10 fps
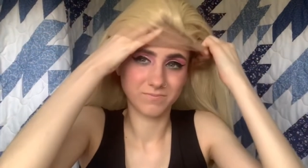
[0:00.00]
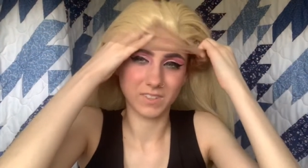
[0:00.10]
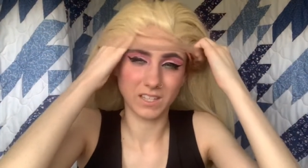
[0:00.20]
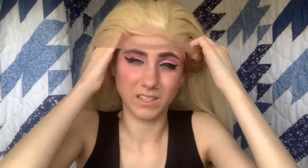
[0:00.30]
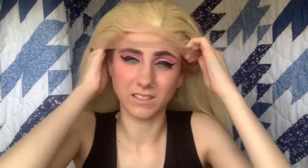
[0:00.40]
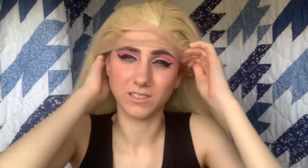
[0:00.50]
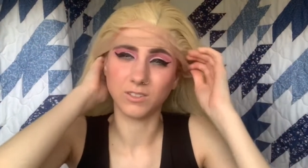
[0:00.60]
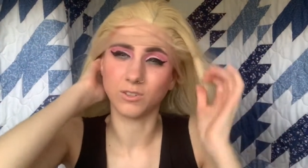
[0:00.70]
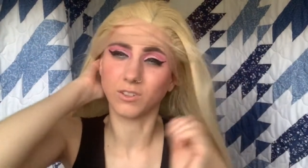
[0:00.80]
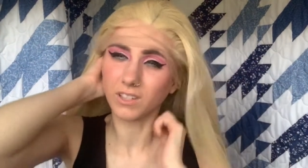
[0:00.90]
And that's the
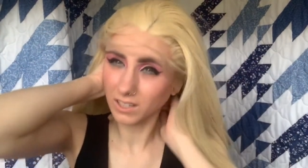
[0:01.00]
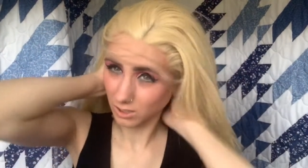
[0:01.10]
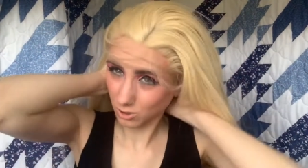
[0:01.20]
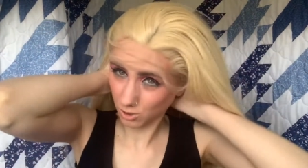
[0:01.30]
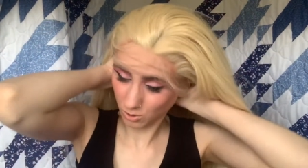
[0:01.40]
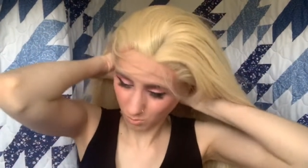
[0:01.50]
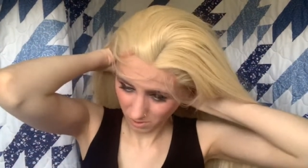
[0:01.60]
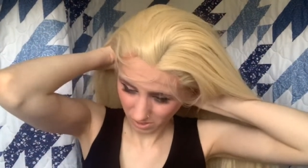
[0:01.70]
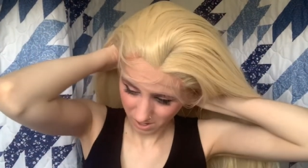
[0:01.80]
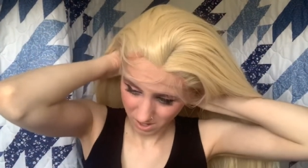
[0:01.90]
only issue
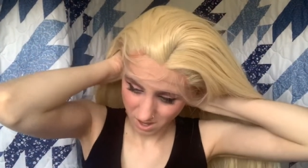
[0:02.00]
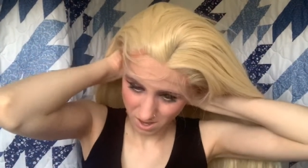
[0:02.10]
with it.